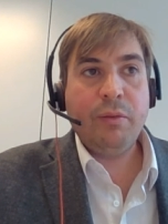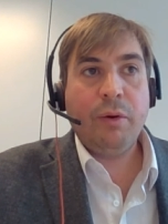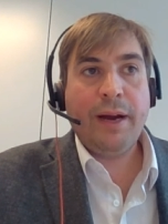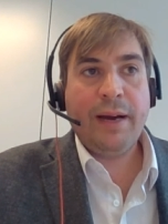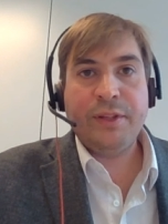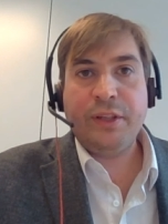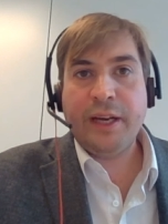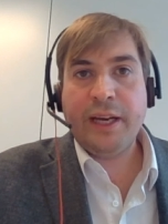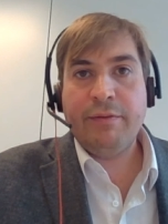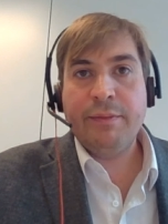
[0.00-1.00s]
what perhaps the
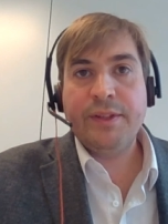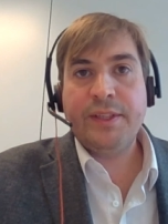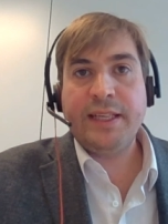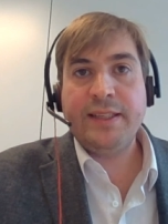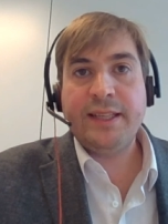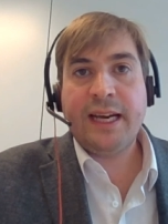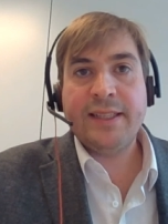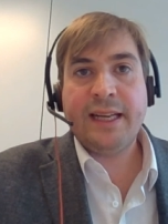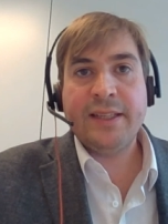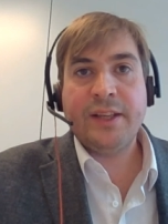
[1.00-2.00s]
UK government sees
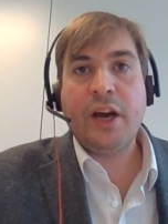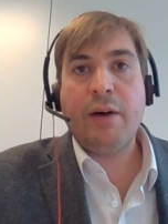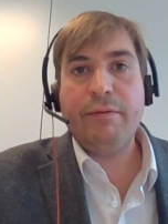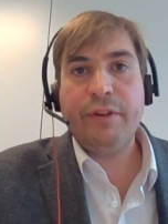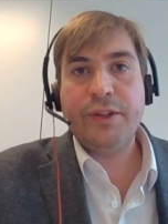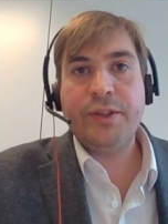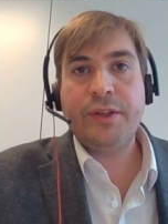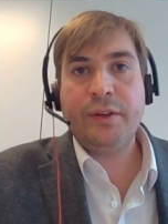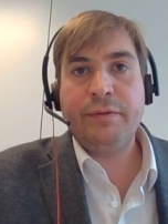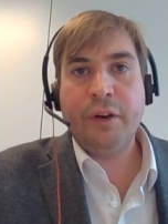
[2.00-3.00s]
as as the
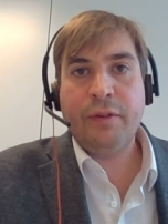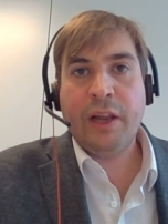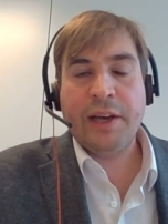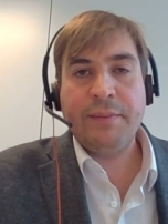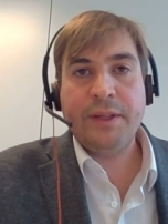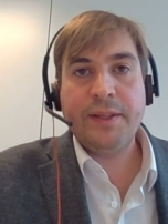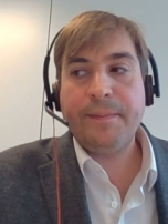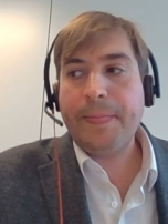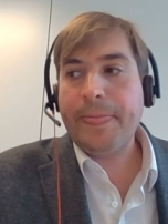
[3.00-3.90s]
comforts of, of alignment.